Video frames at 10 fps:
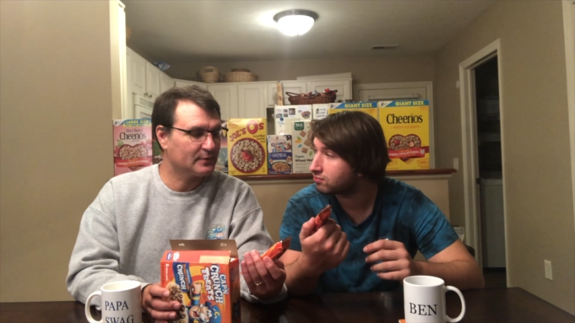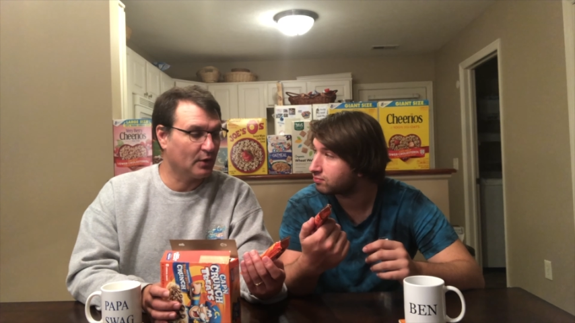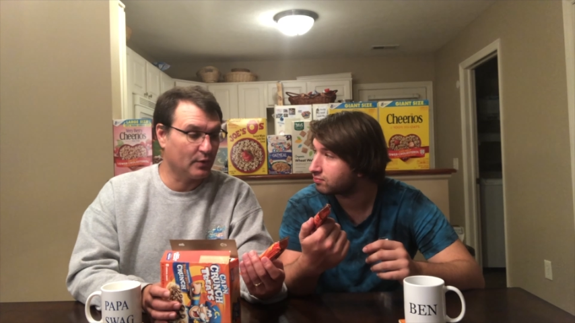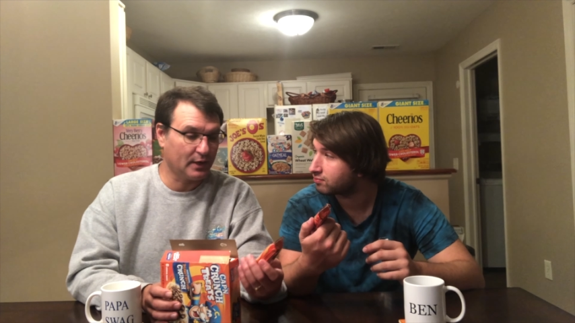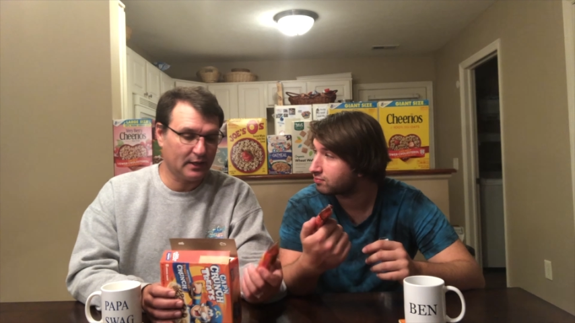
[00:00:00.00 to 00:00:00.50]

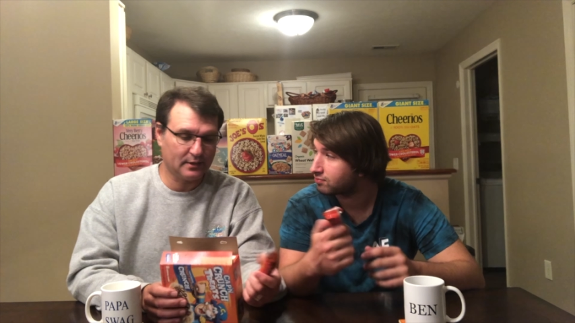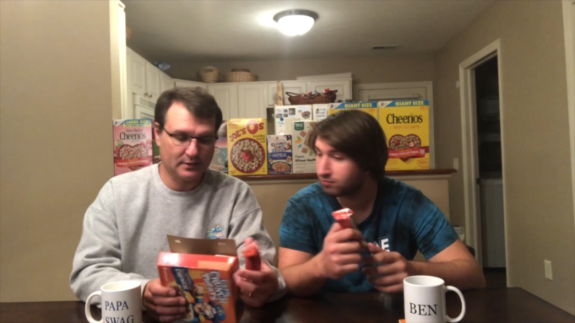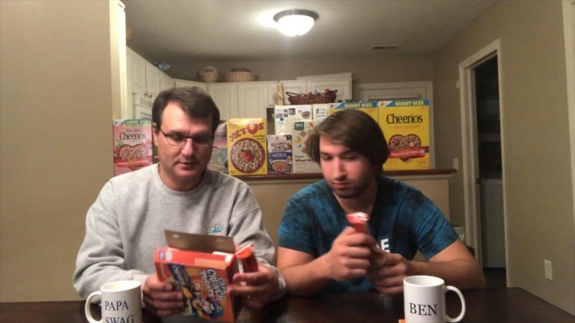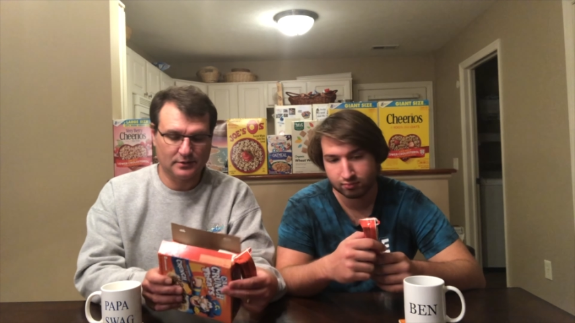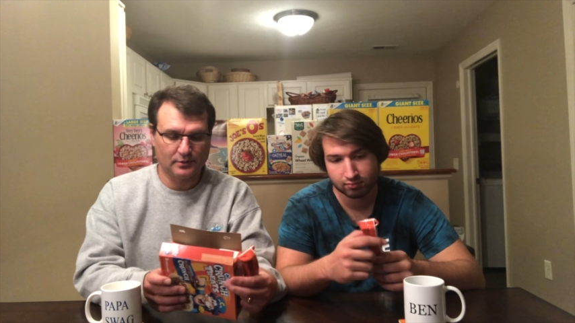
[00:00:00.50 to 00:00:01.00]
Speaker 1: Okay,
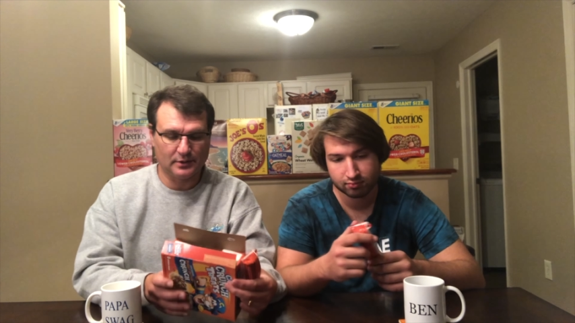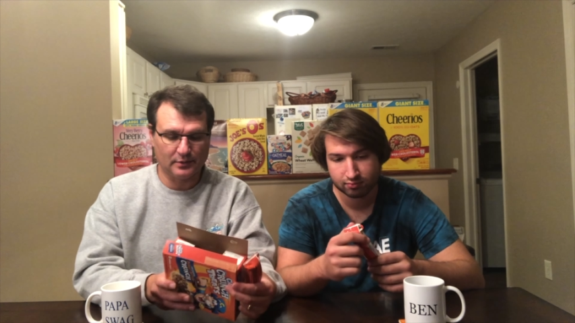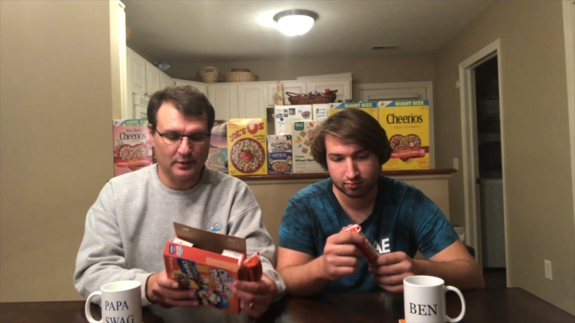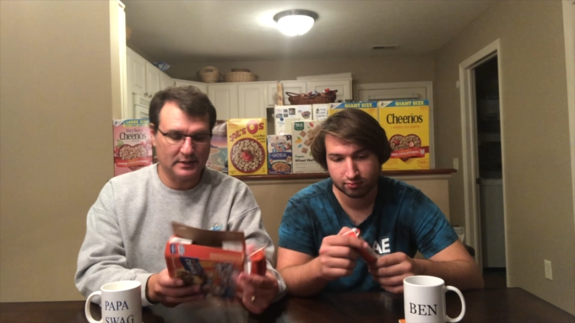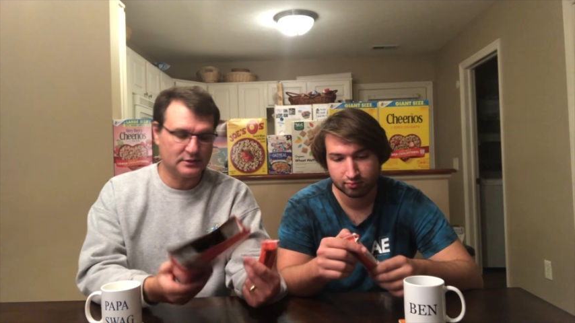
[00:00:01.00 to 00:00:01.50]
let's do it.
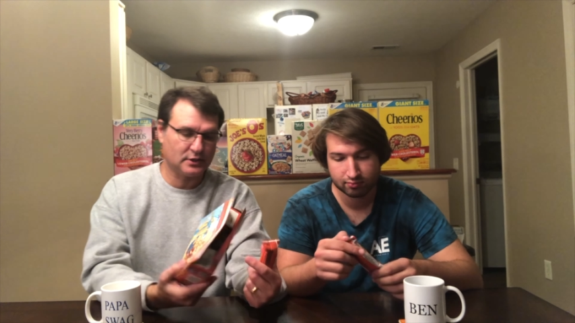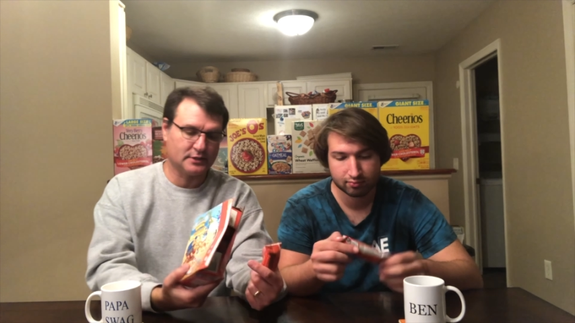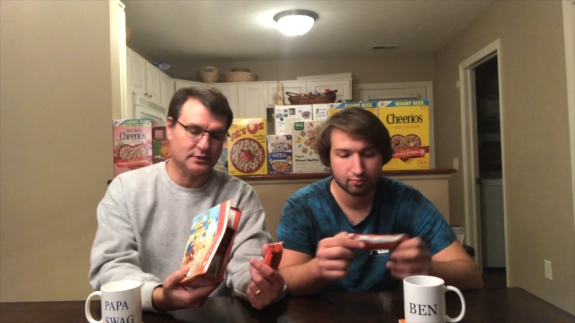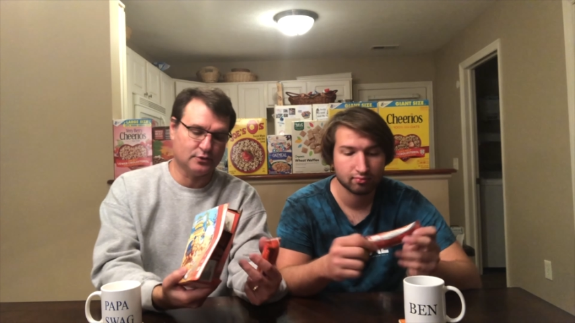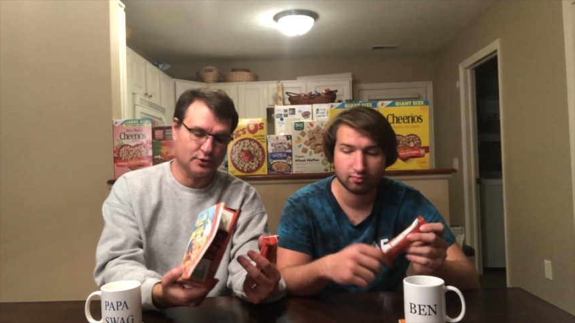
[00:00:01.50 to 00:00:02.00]
Well, let's look
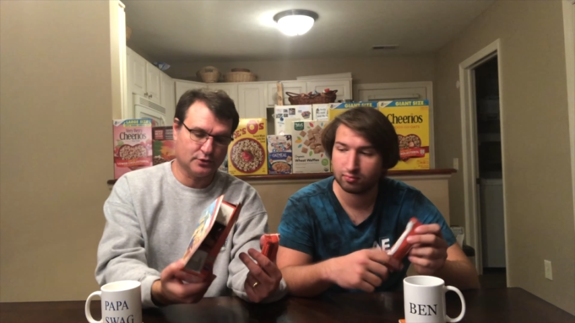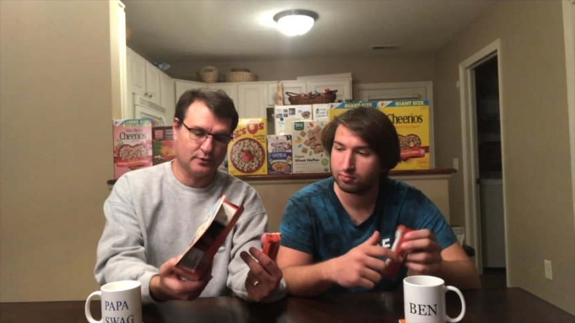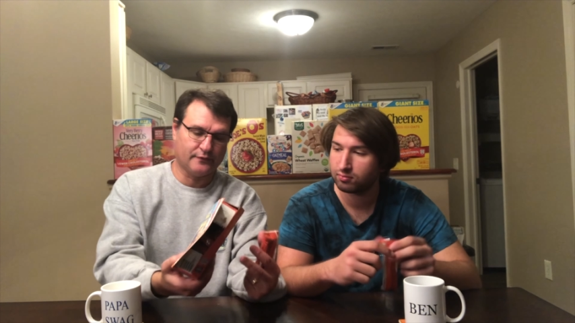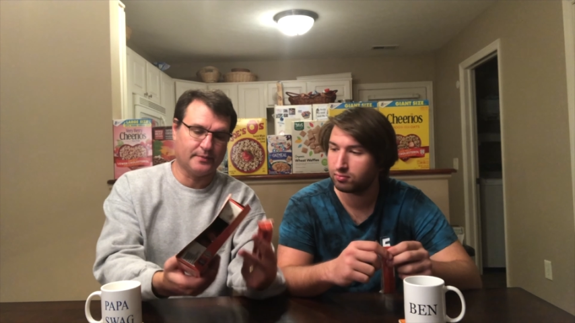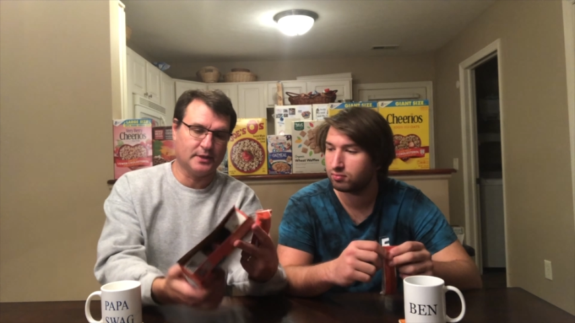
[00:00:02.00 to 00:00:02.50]
at the
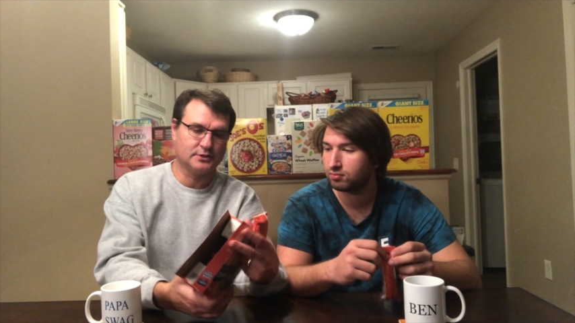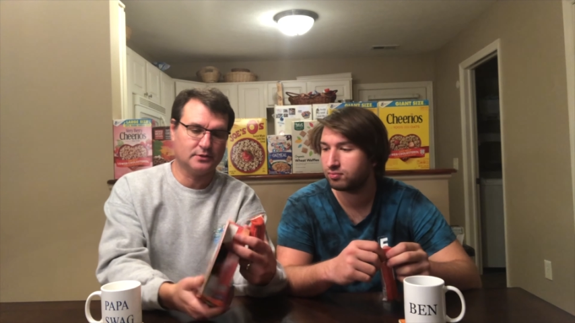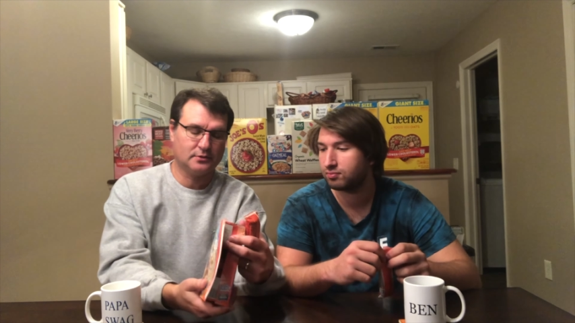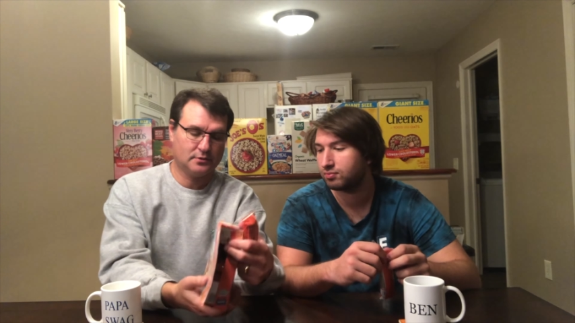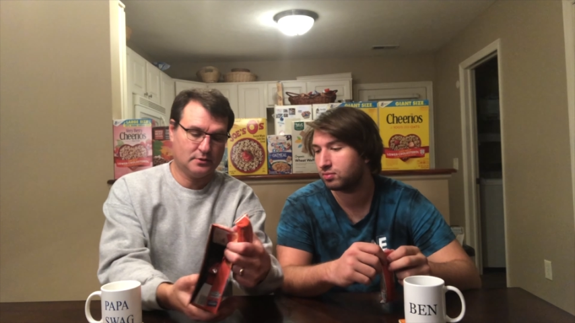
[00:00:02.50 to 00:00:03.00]
nutritional
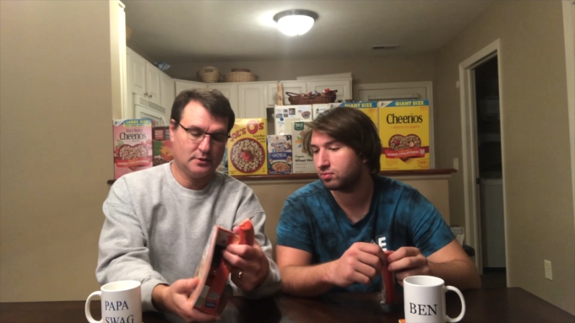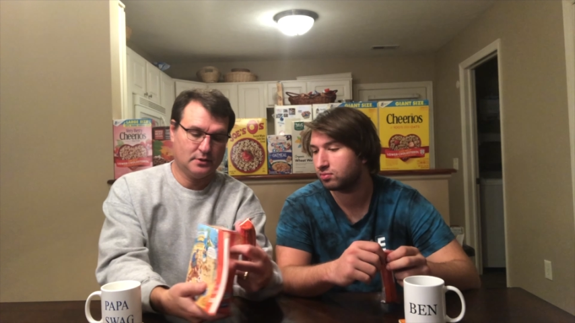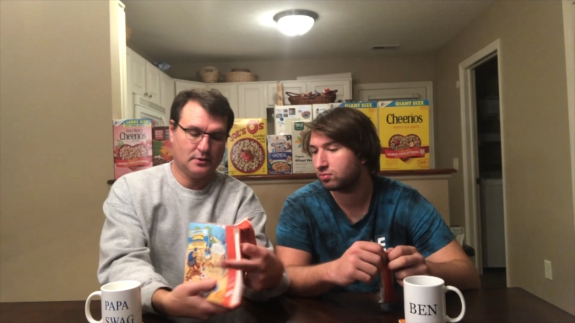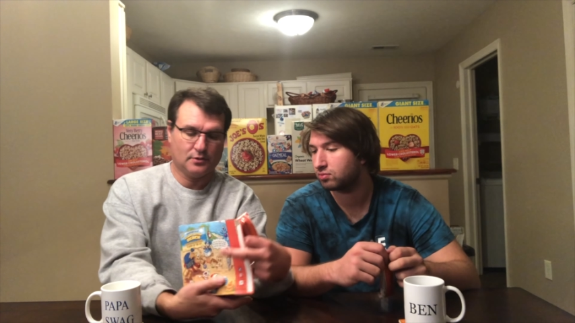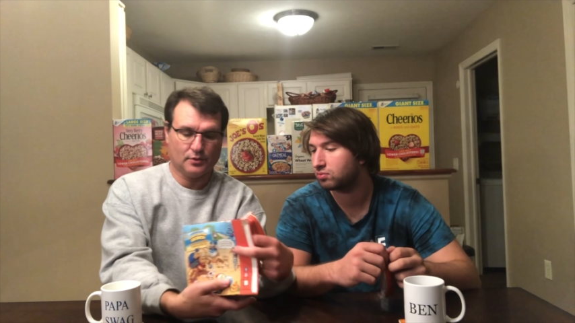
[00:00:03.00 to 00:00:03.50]
information
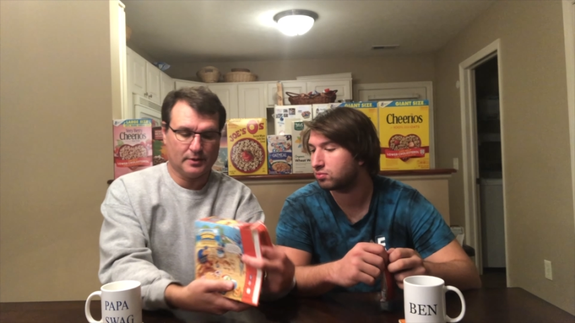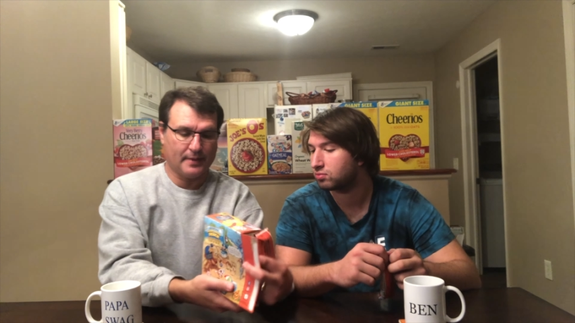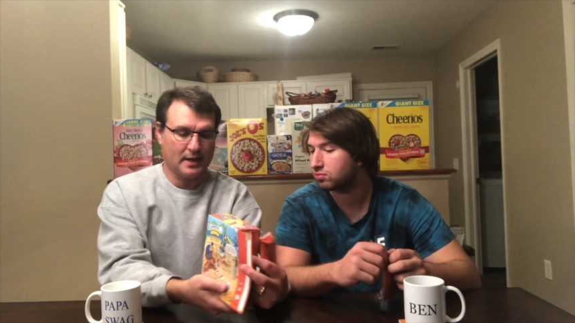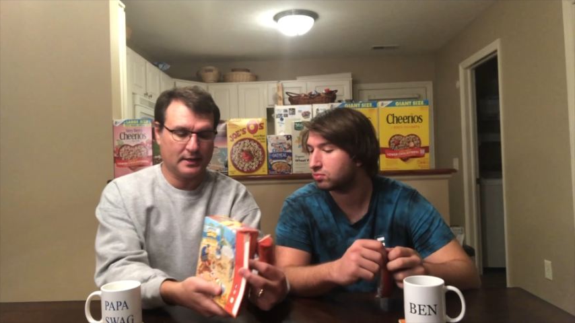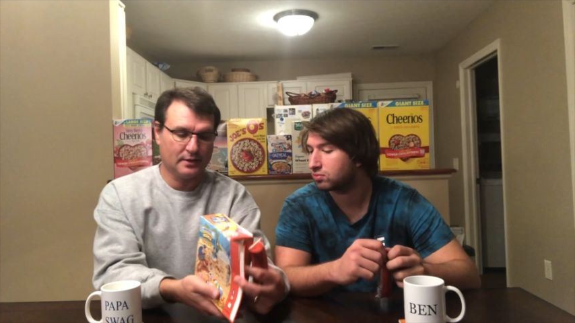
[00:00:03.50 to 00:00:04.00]
on the
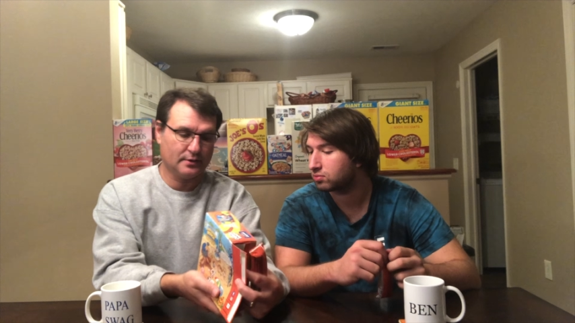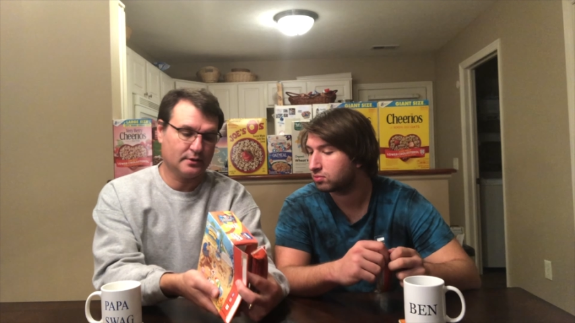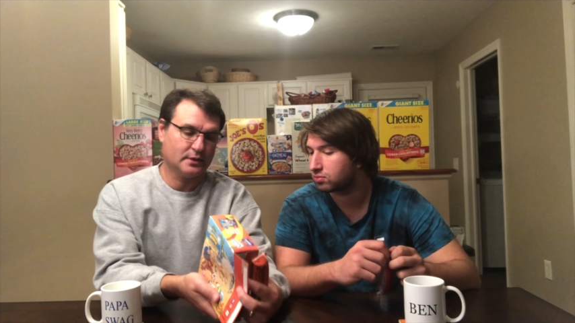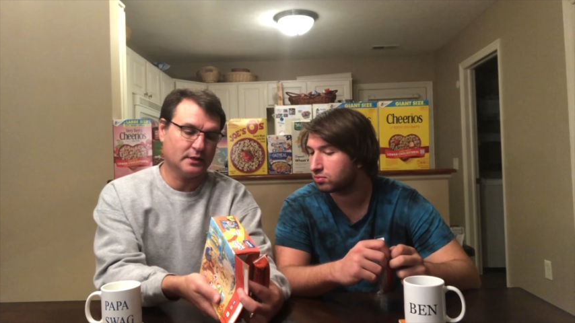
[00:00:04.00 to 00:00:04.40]
back here.